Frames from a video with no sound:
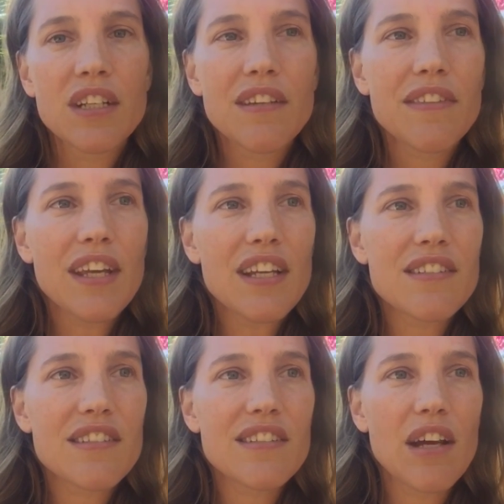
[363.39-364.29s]
The thing
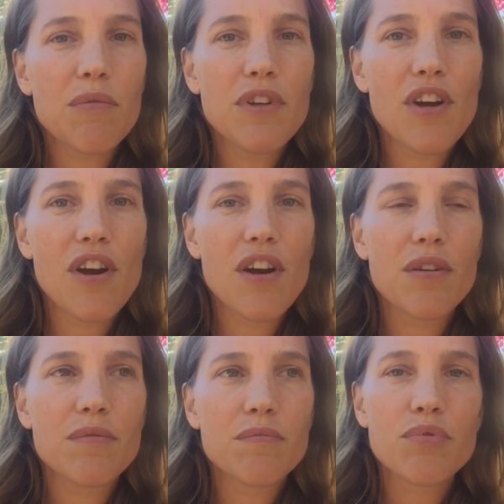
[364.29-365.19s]
is that we
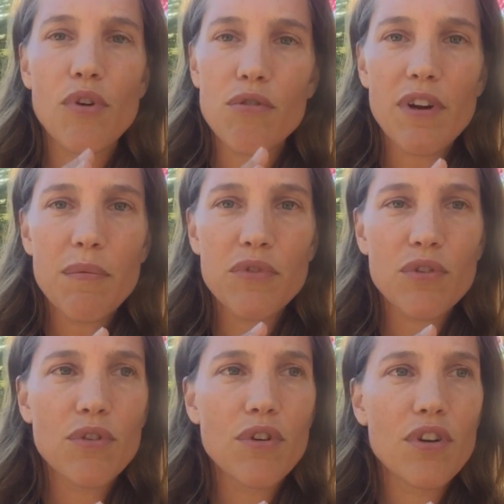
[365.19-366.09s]
are programmed
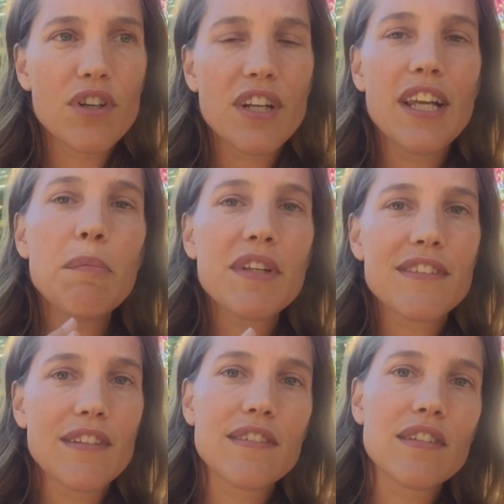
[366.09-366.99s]
or
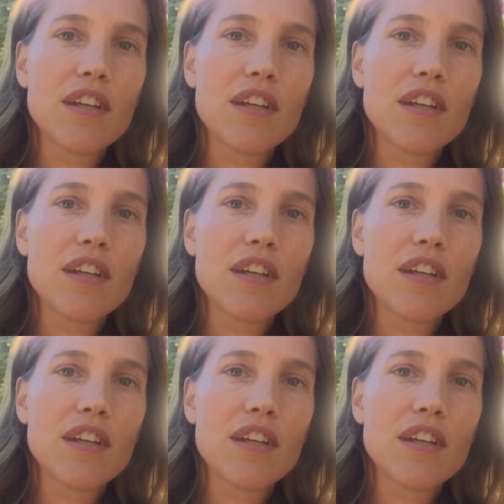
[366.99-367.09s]
limited